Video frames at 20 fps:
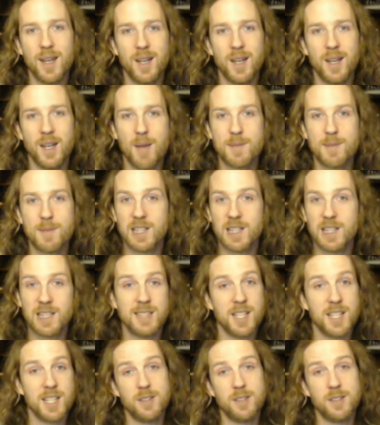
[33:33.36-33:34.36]
am going to
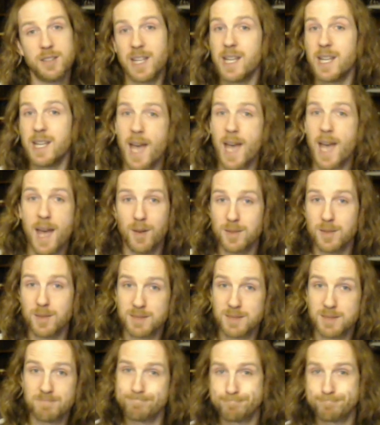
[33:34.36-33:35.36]
continue to geek out
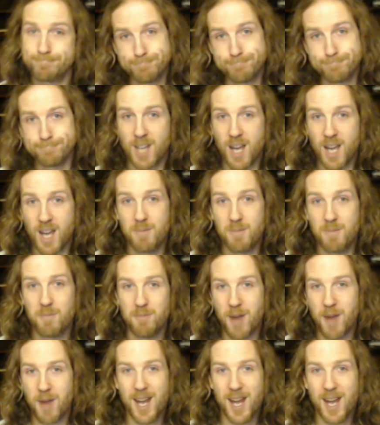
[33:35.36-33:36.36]

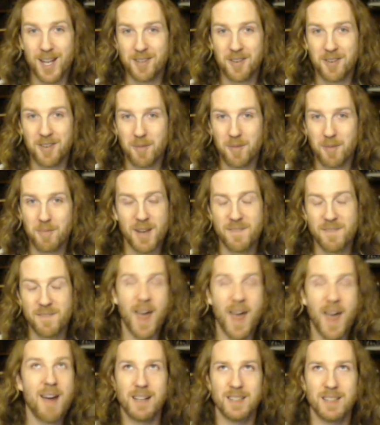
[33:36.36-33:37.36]
in my
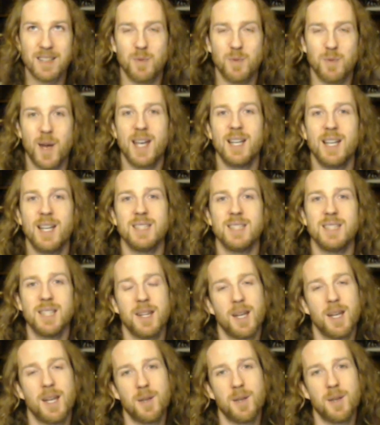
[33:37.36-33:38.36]
various ways, and I
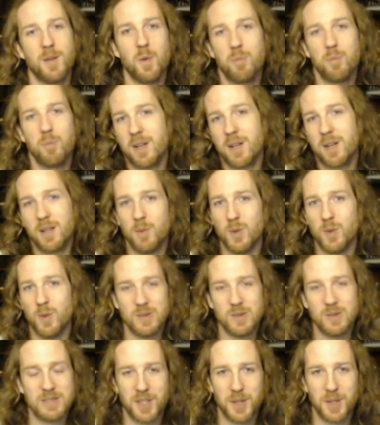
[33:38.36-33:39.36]
think I'm going to bring them
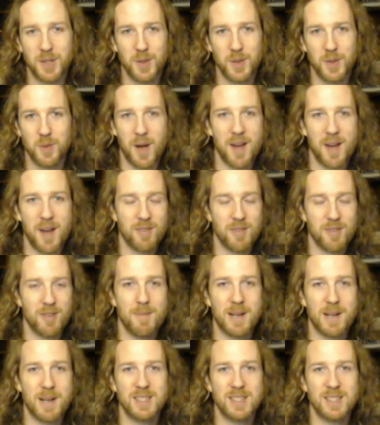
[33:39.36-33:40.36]
all to whatever I
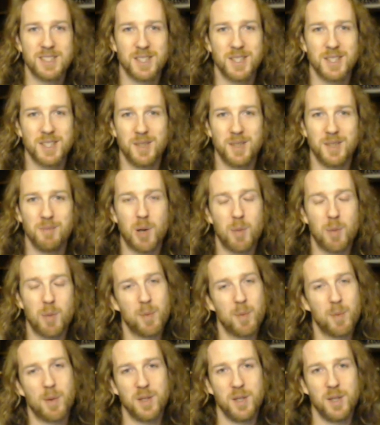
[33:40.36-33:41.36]
manage to pop
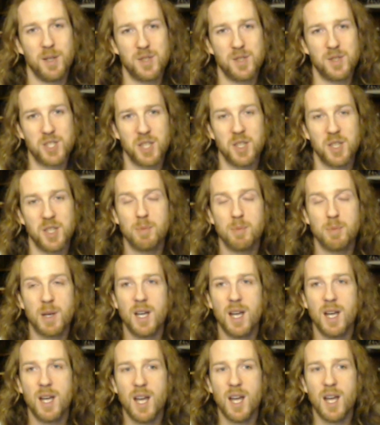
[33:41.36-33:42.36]
up on YouTube.
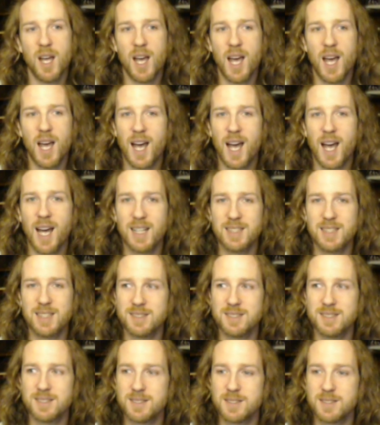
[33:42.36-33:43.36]

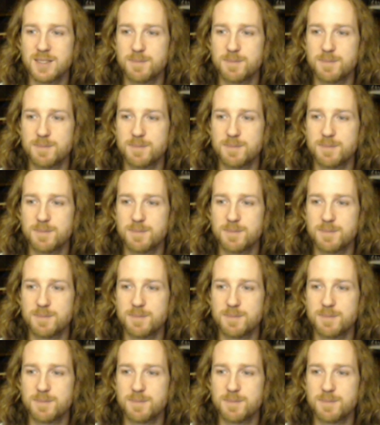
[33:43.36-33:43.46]
And